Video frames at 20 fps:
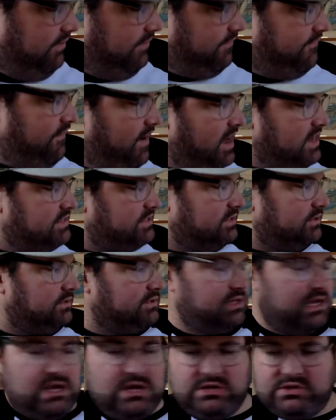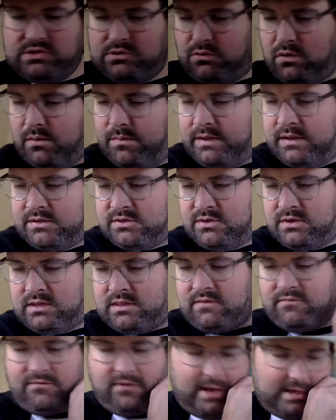the fossils. So we'll be doing
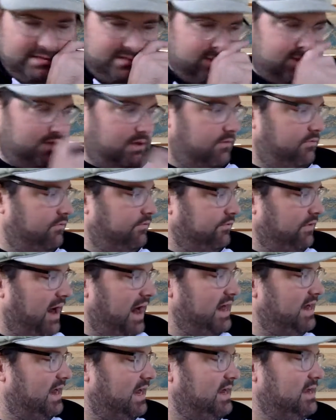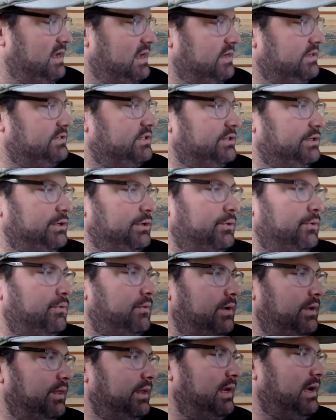the fossils on Friday, so you'll
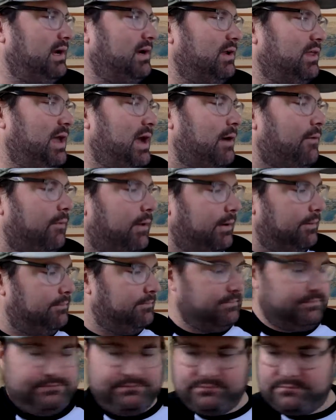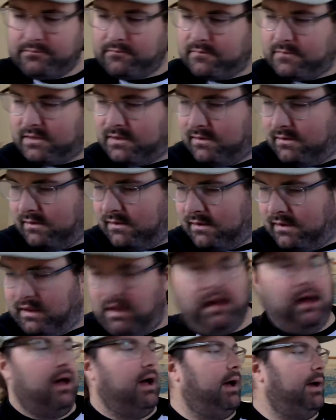really hear that
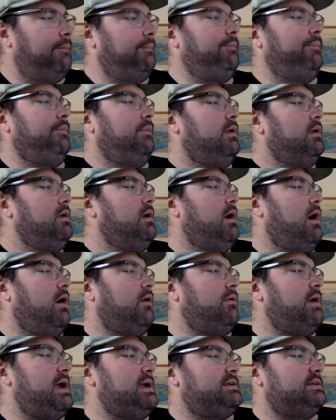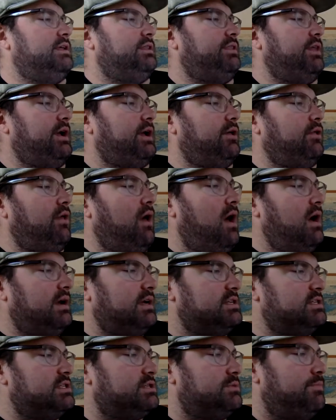one. All right, the
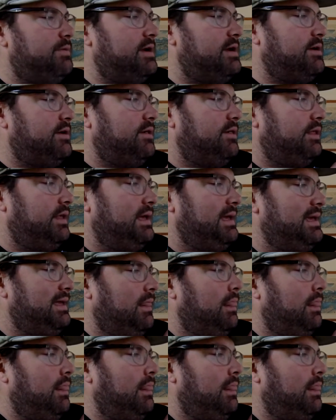glockenspiel.